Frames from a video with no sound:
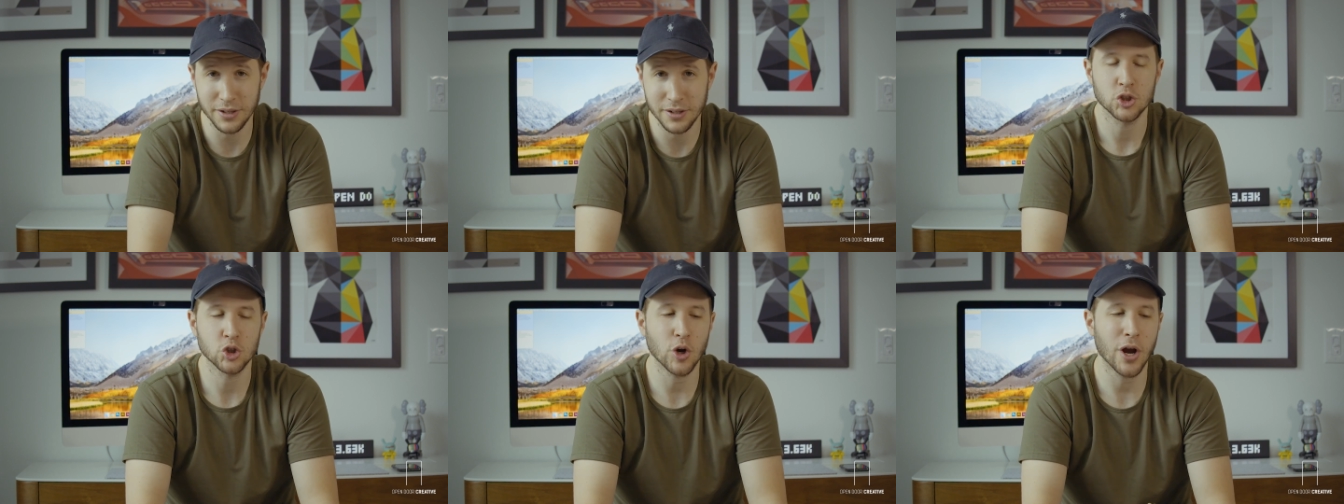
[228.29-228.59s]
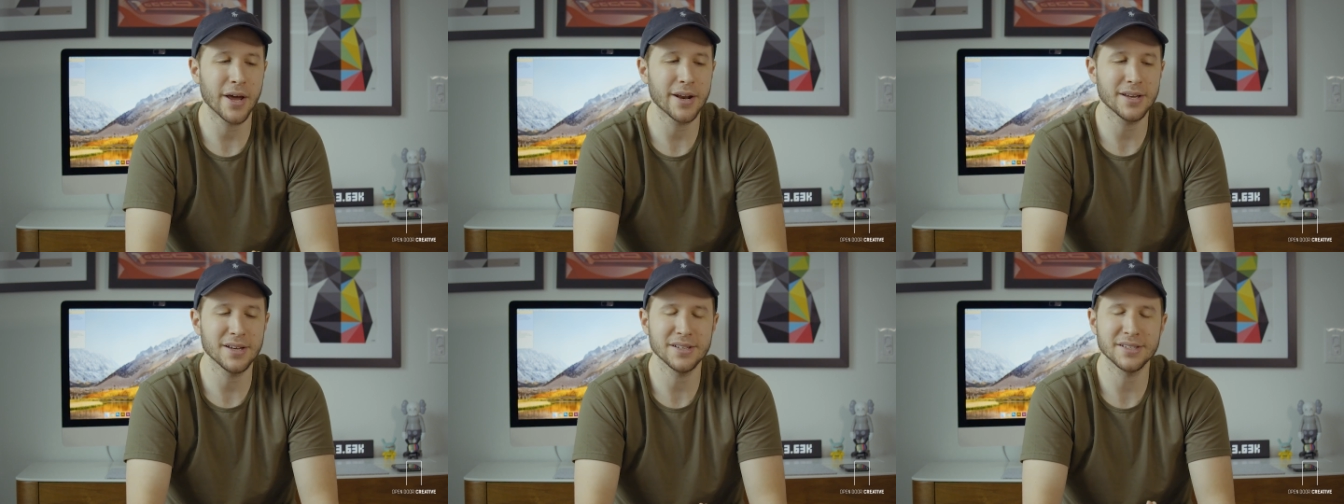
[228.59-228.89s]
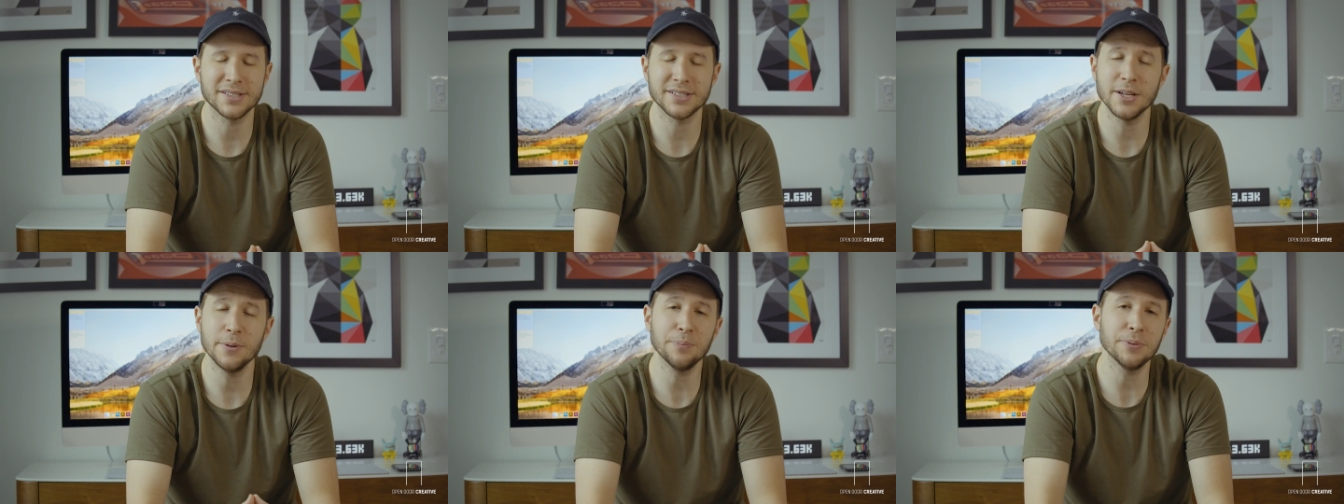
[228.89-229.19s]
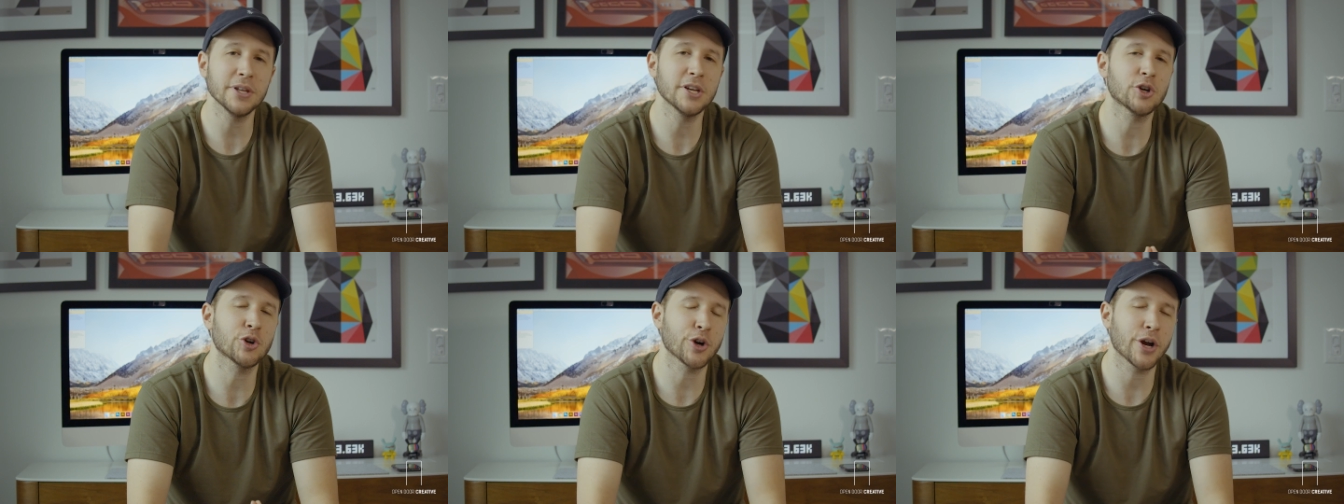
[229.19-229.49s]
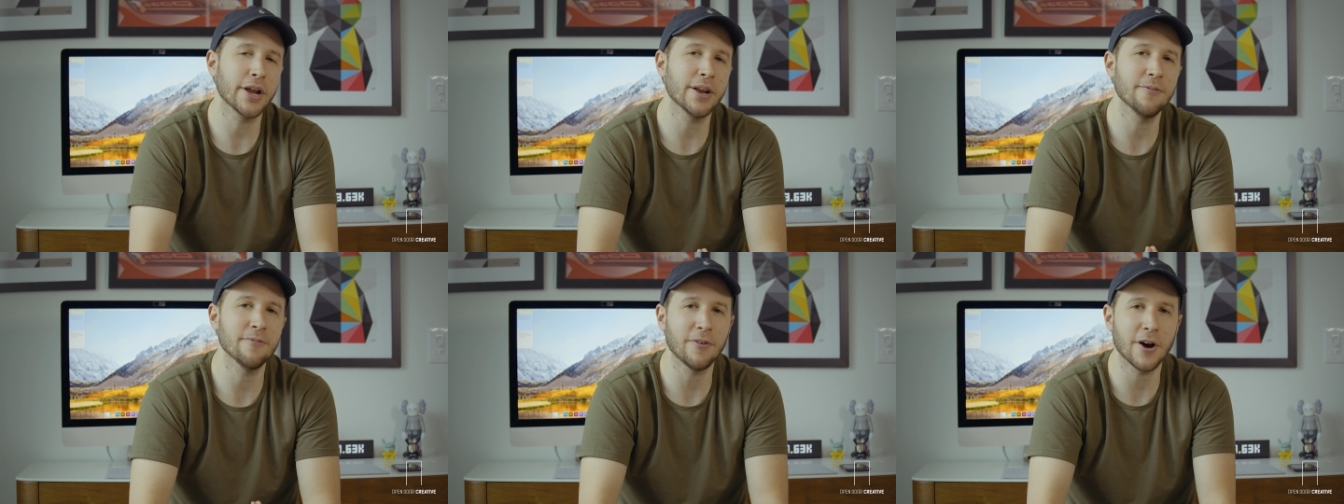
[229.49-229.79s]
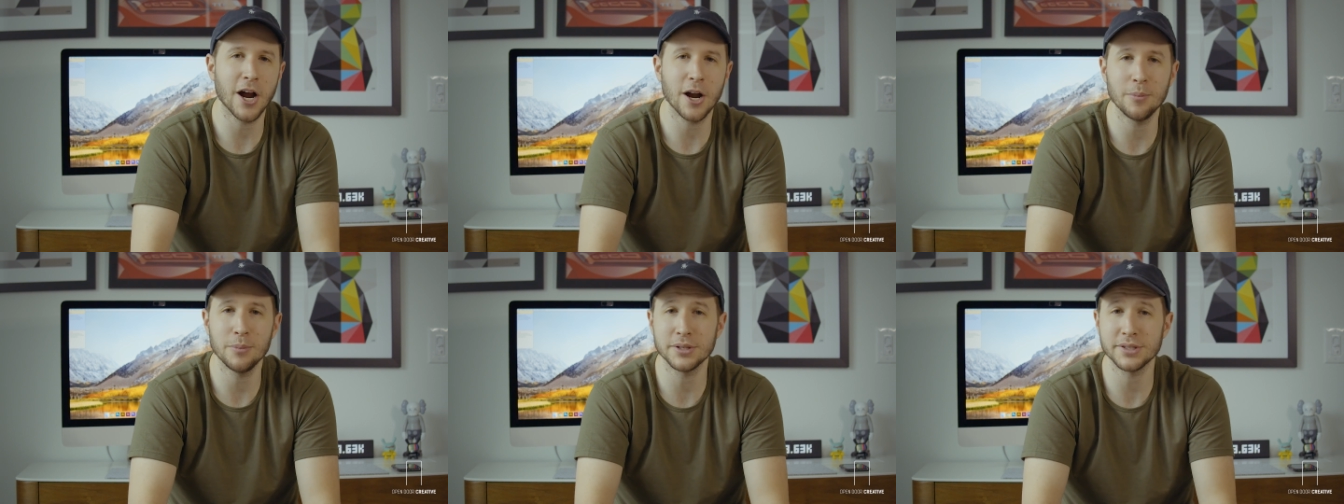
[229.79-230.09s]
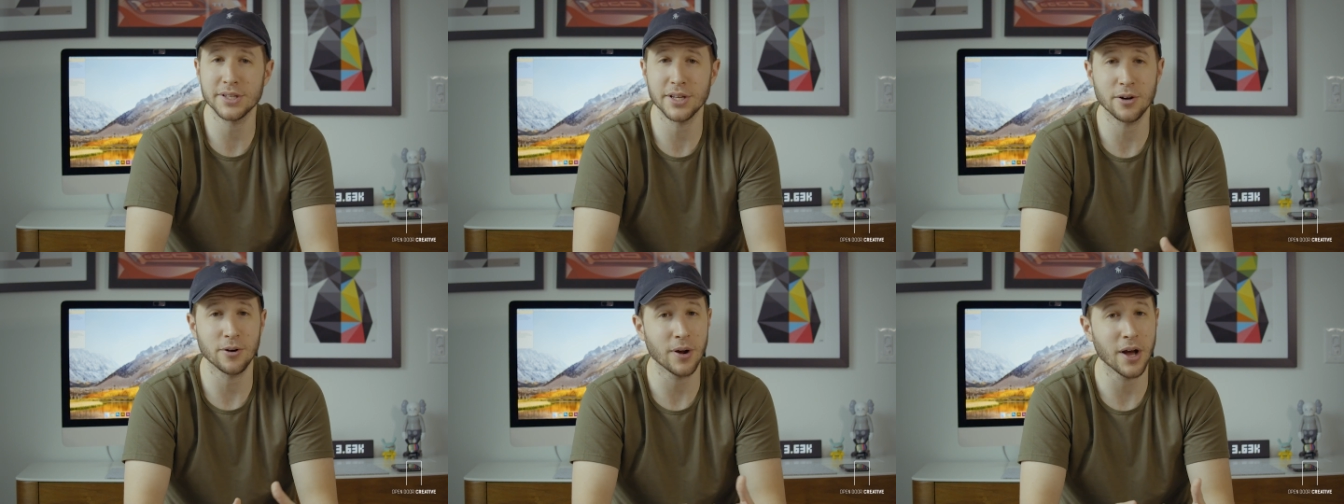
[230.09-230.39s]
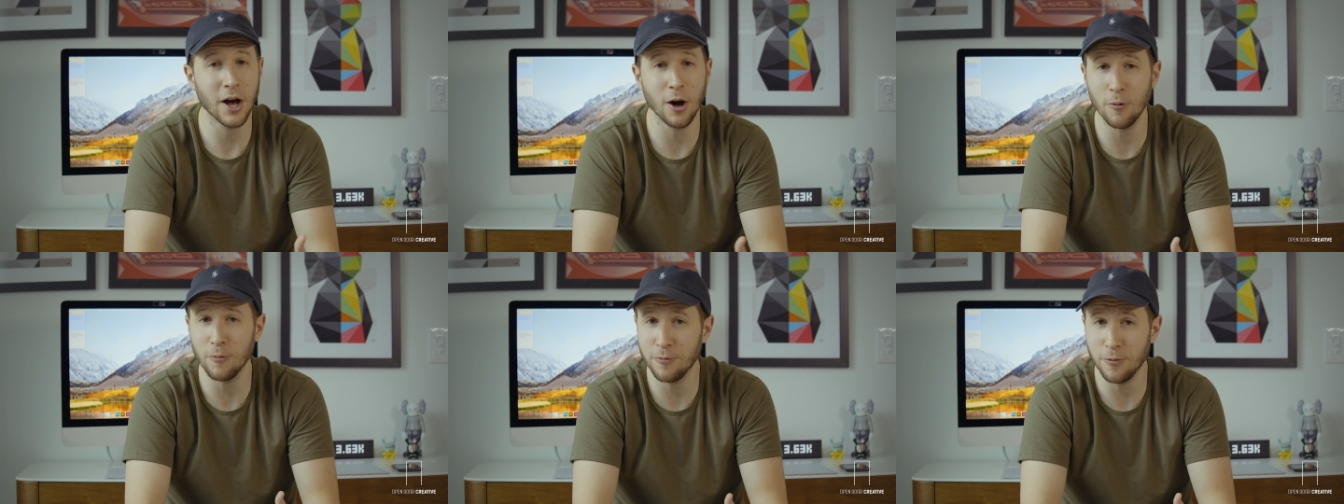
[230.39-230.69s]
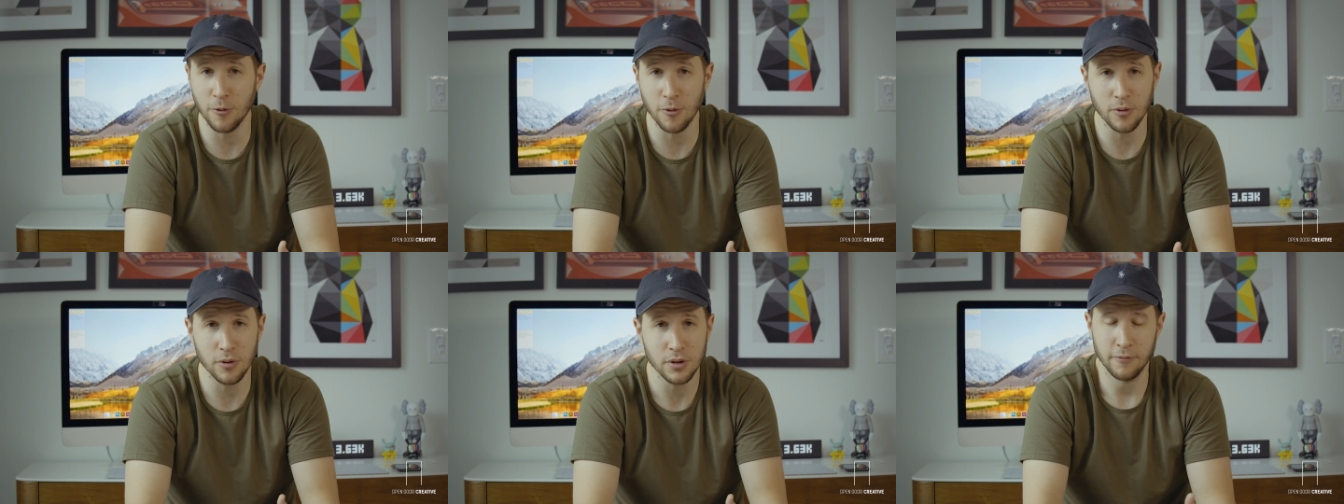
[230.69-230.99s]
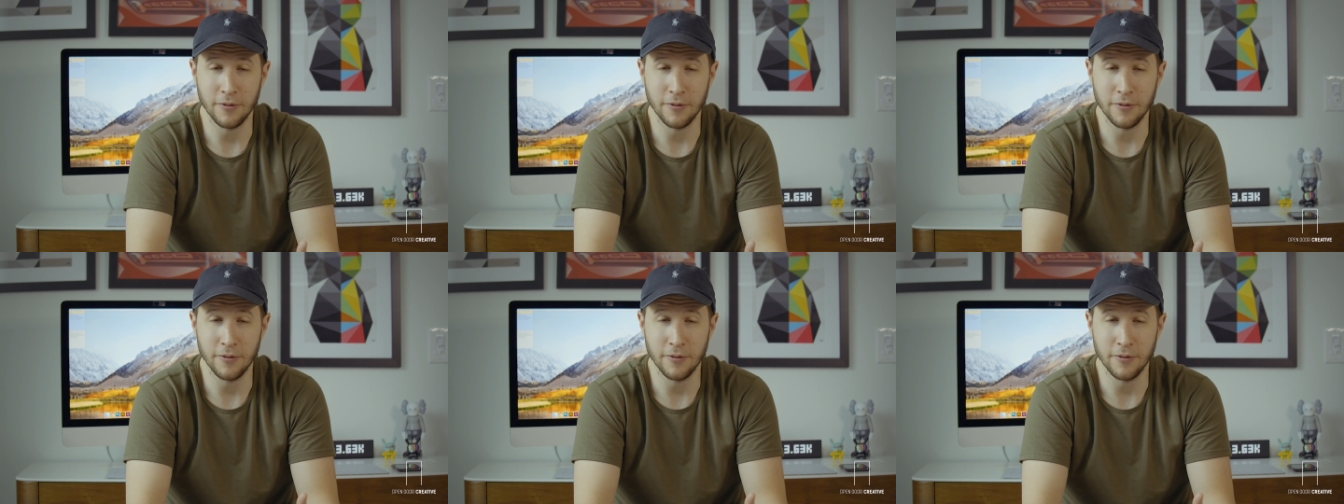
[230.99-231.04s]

Try to simply create environments that are helpful,